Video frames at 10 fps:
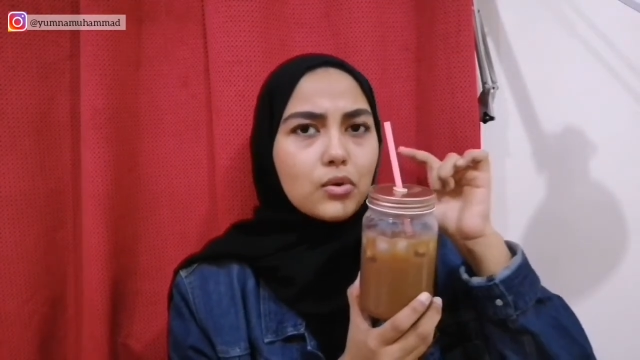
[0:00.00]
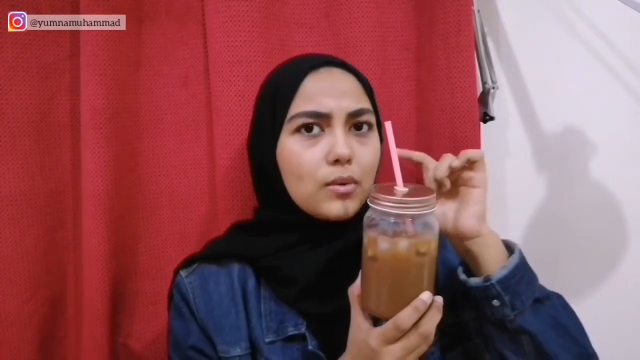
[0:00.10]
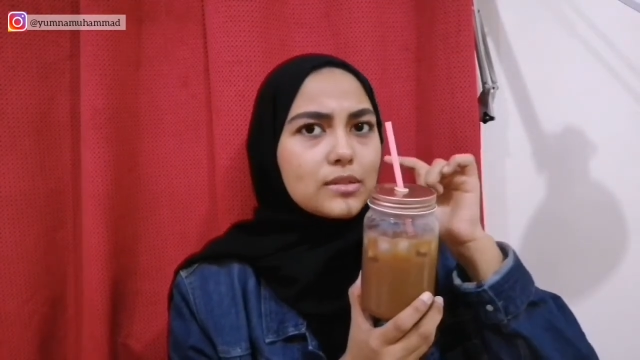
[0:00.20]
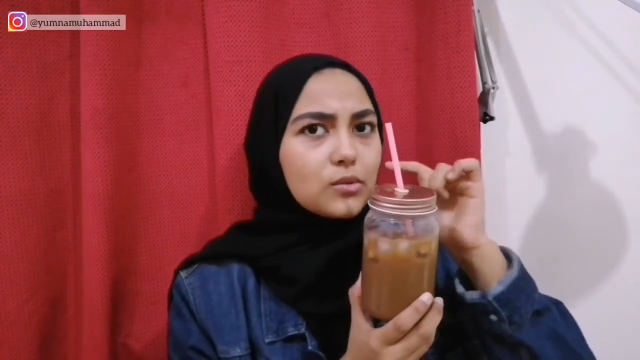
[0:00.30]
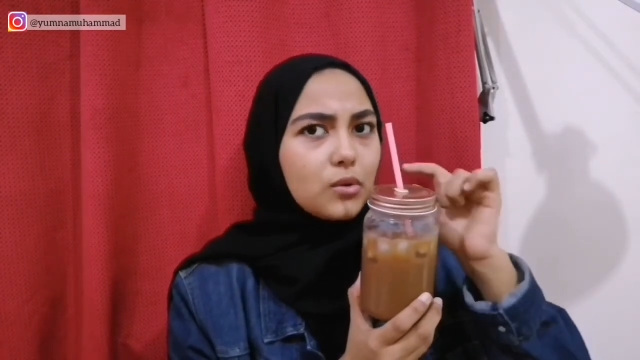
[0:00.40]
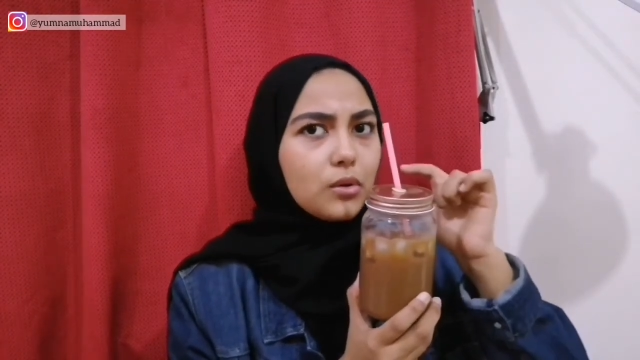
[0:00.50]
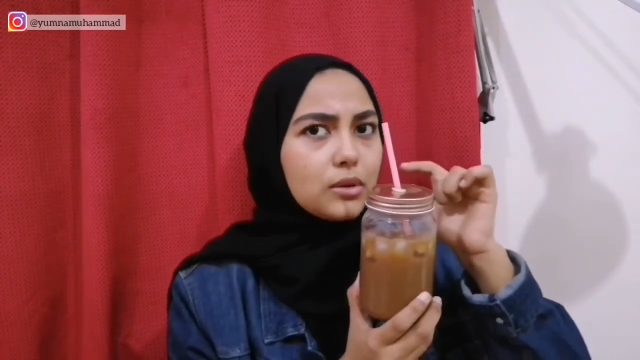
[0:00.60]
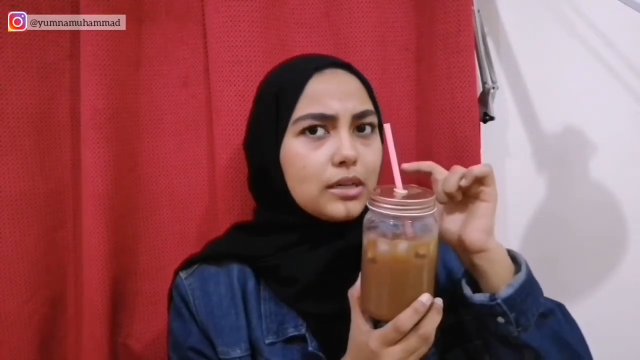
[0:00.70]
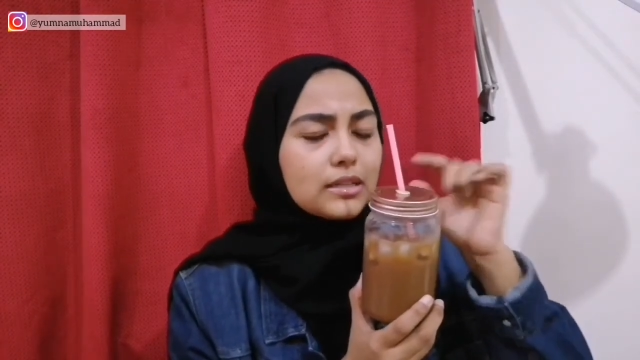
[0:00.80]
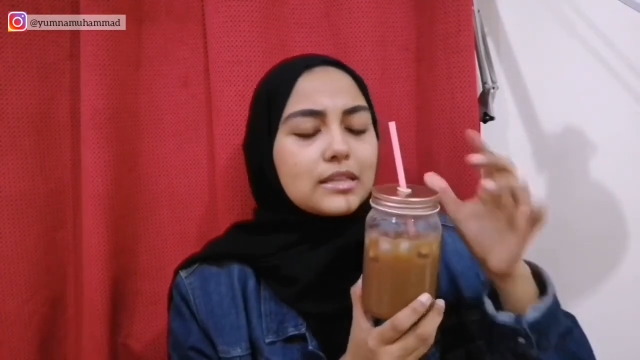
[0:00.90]
I don't know what to
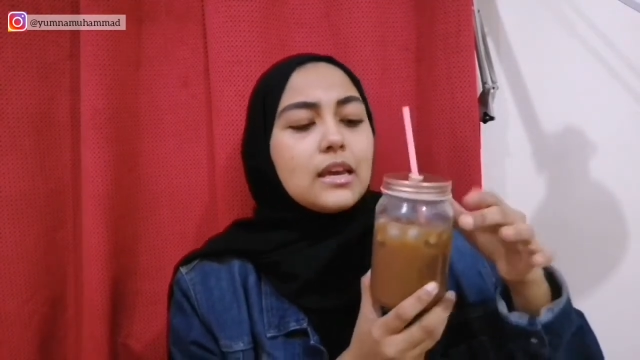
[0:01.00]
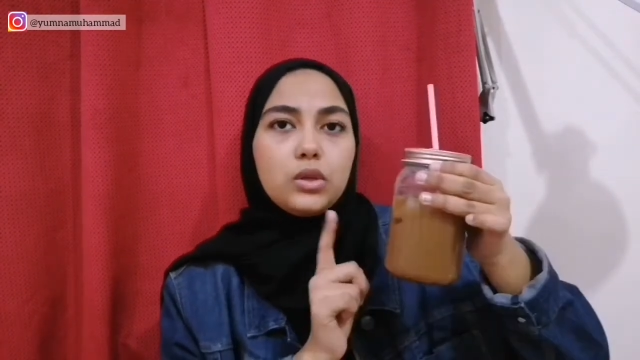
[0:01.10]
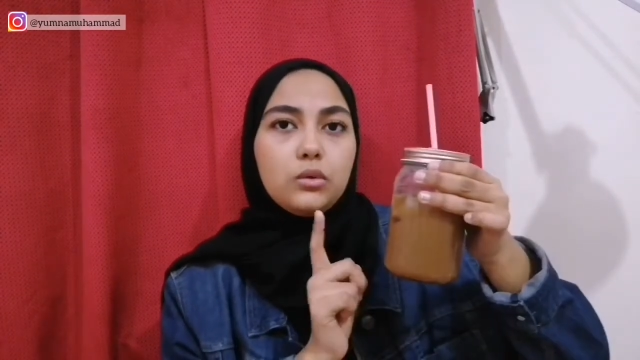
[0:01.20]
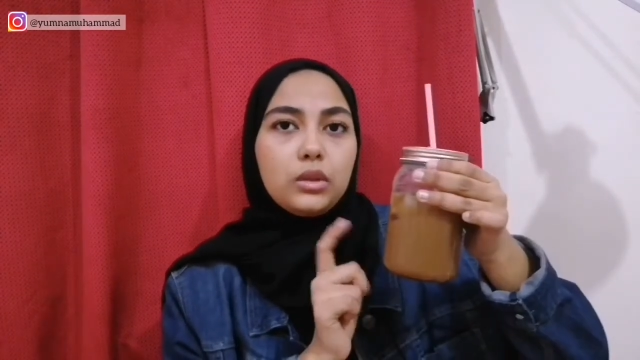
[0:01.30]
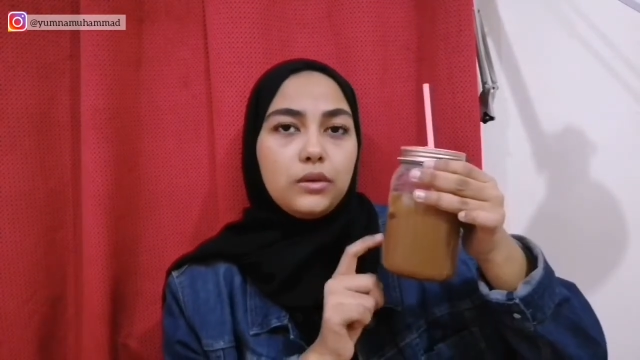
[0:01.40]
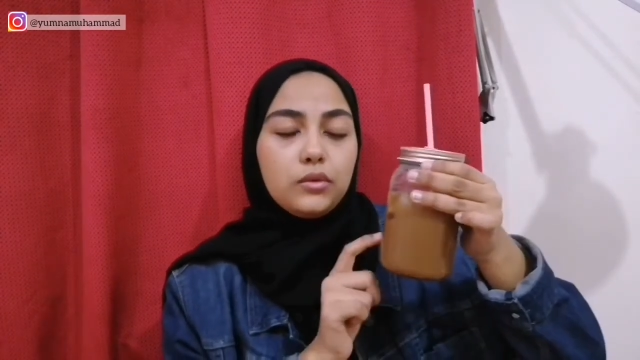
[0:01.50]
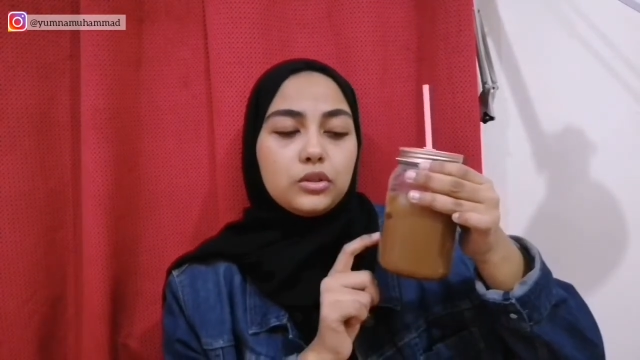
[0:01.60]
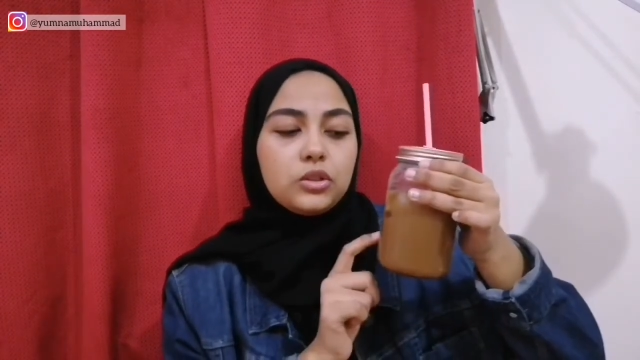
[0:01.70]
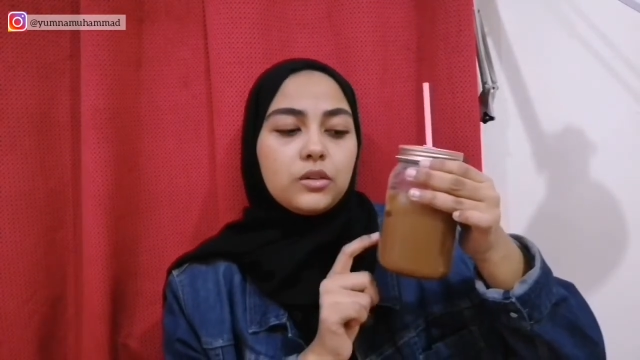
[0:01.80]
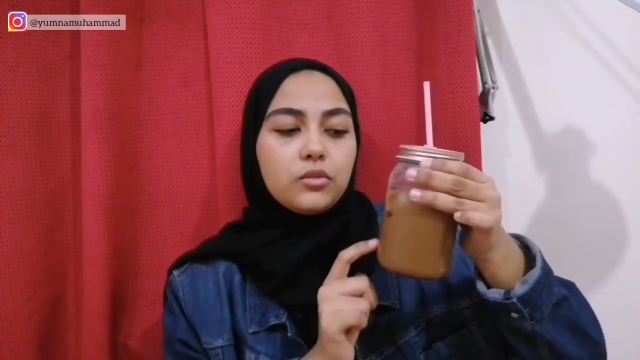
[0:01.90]
call that. When you
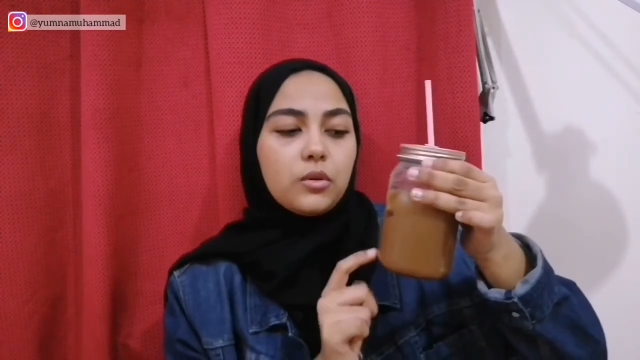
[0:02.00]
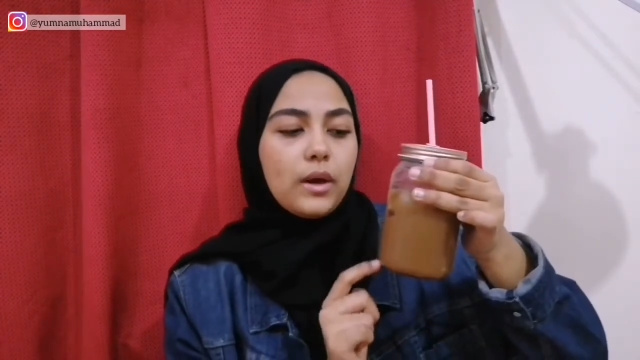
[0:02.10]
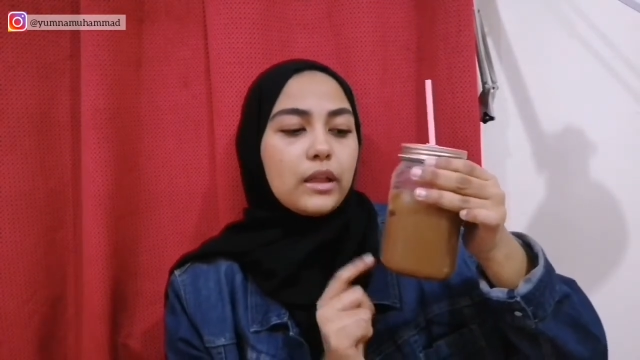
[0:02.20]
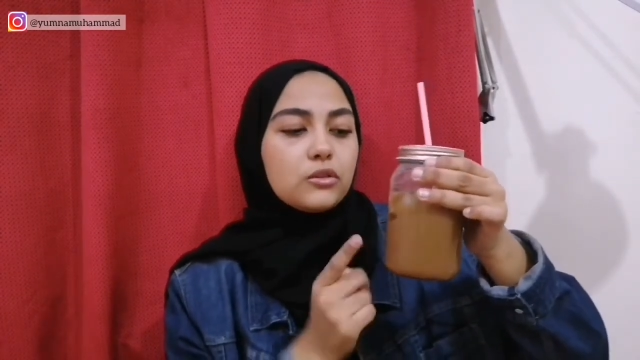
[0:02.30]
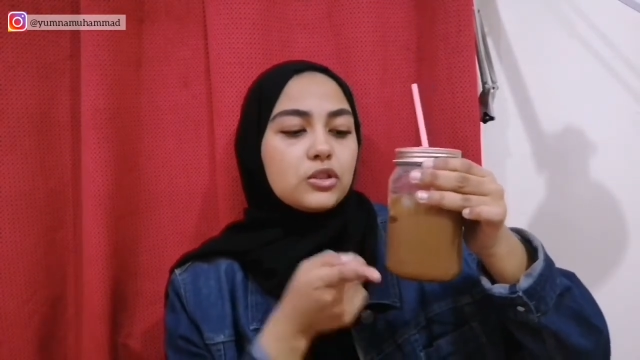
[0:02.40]
leave your drink for a